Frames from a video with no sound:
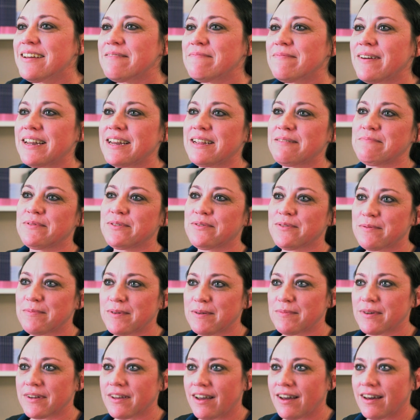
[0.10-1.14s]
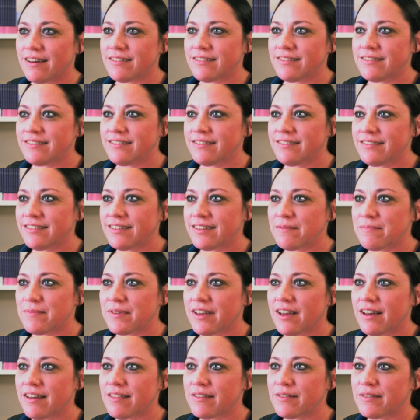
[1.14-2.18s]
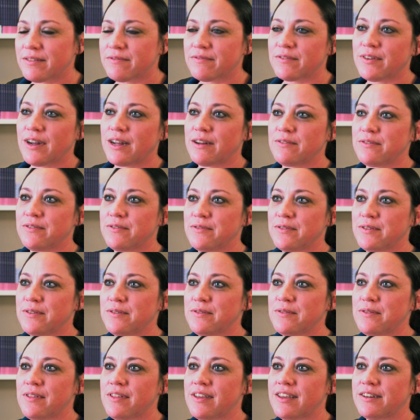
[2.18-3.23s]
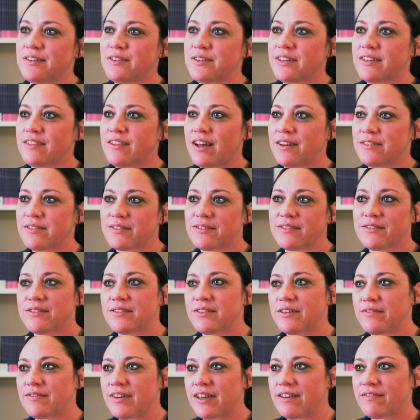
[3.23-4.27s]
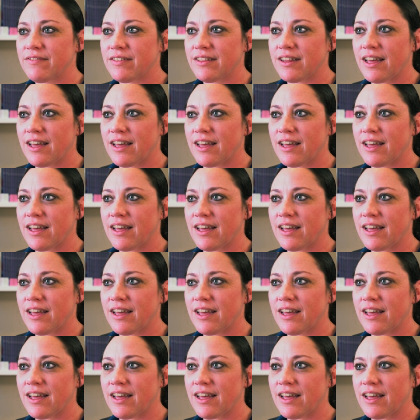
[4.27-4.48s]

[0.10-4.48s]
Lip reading: My name is Ruby McConnell. I'm the author of Ground Truth, a Geological Survey of a